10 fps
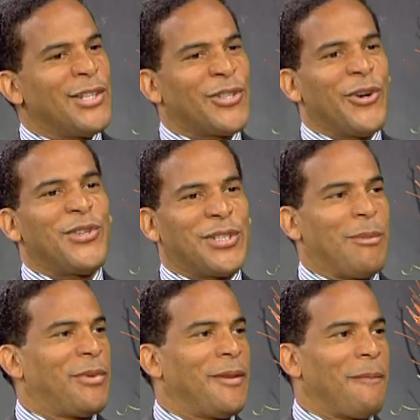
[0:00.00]
just heard
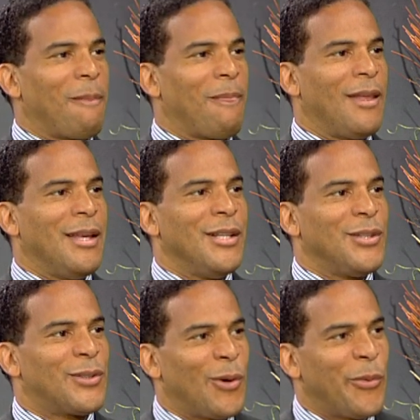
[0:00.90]
something.
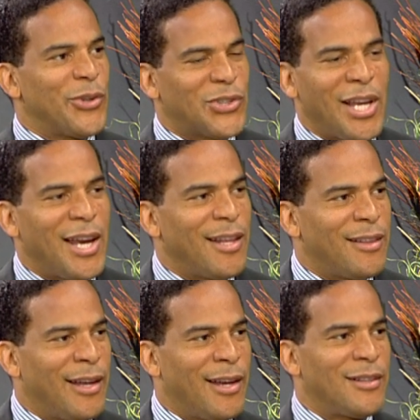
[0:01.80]
So we're
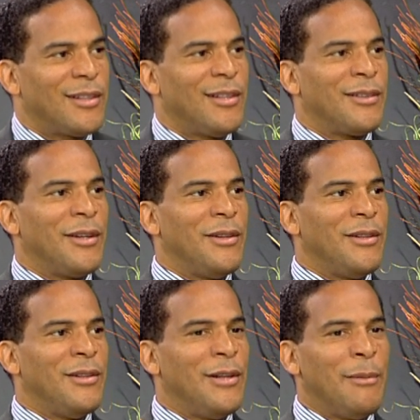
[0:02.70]
saying that the
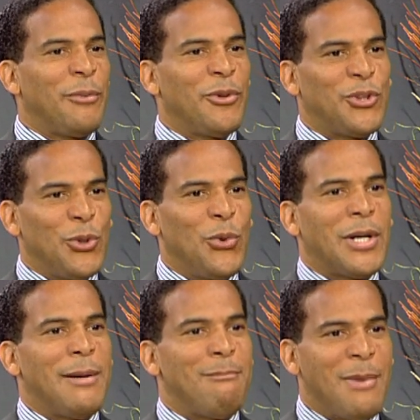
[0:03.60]
number two
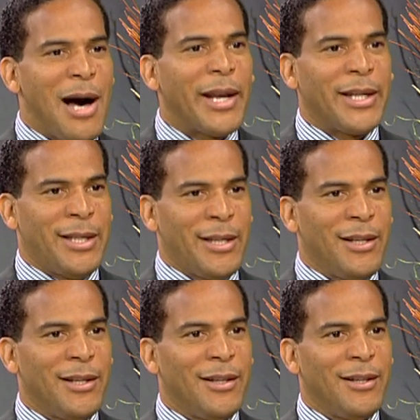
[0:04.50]
commodity